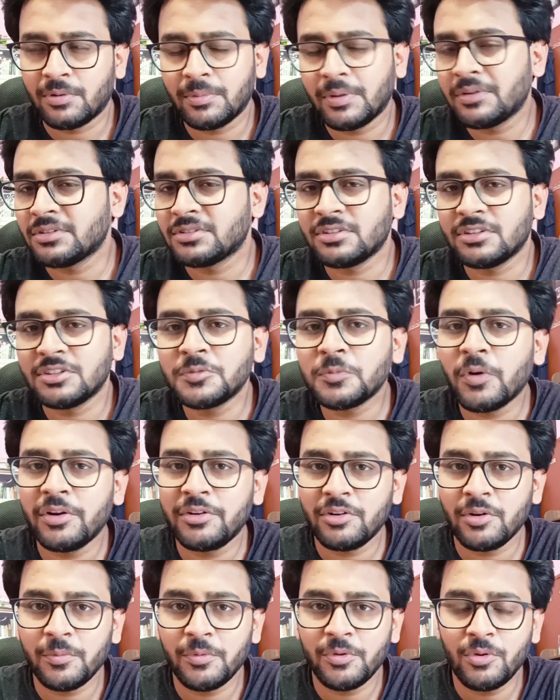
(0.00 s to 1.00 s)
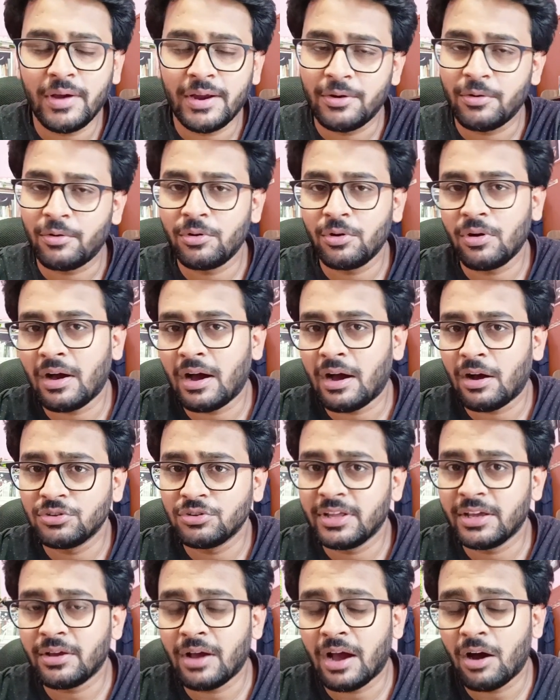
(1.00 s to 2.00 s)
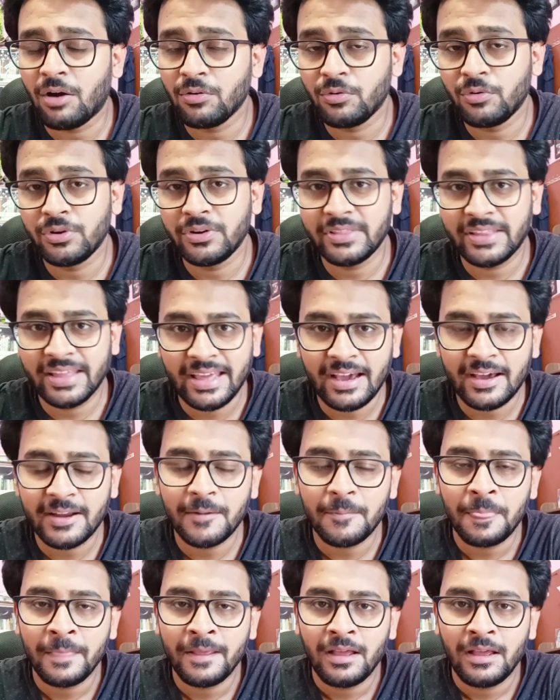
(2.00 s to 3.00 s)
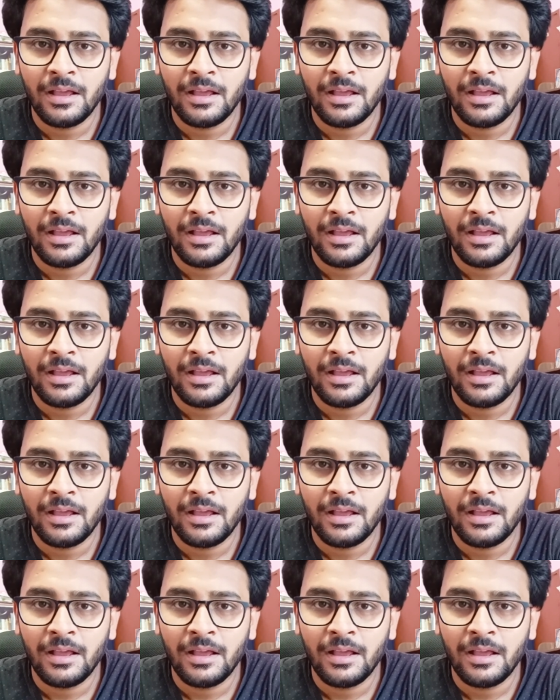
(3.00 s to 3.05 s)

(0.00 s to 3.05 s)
from the research point of view, I don't know how they how good they are.